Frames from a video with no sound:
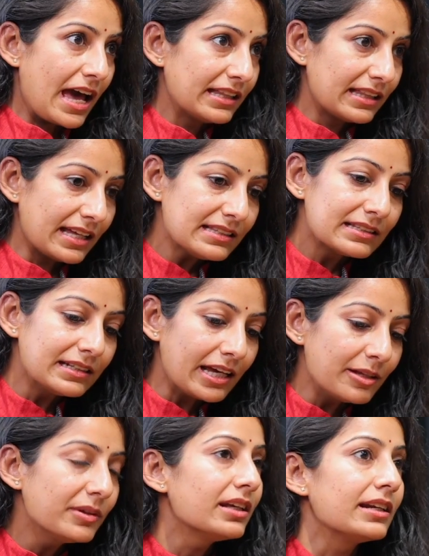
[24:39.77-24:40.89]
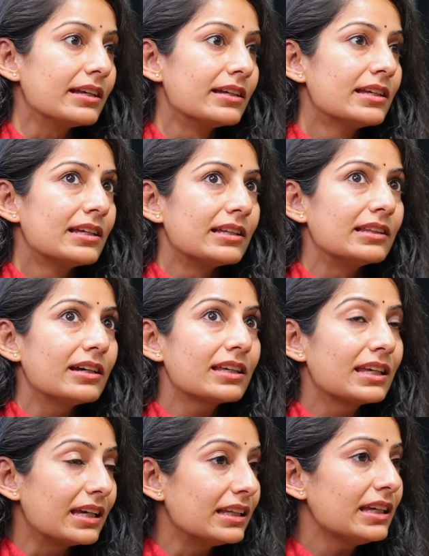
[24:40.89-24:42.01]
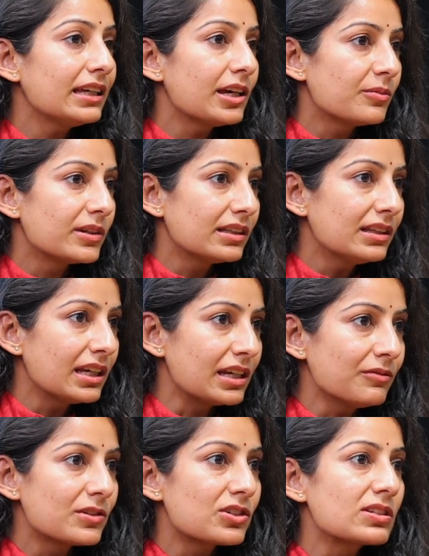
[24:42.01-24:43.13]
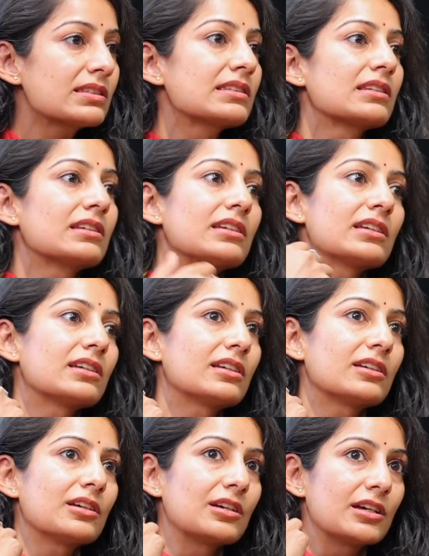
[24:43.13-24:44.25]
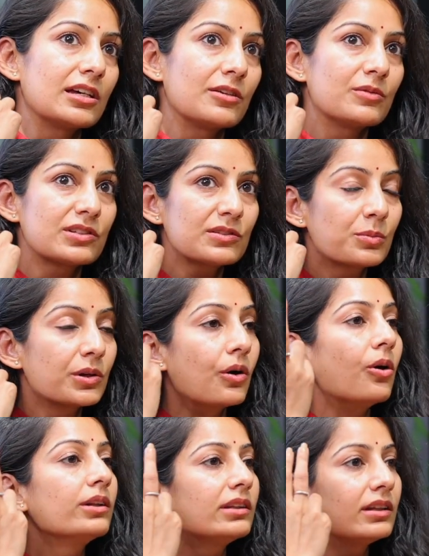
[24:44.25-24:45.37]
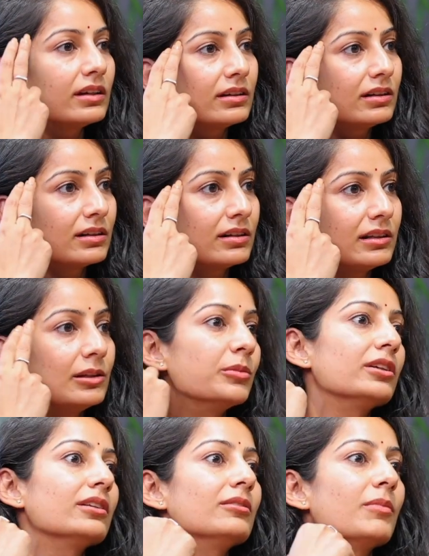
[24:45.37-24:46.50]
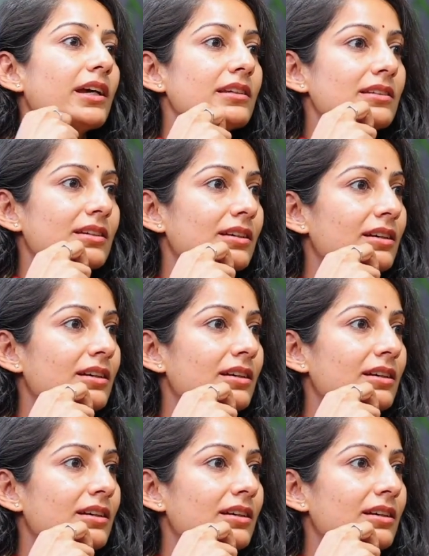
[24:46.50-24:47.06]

And that's the time they're gaining everything which is beyond their limited mind.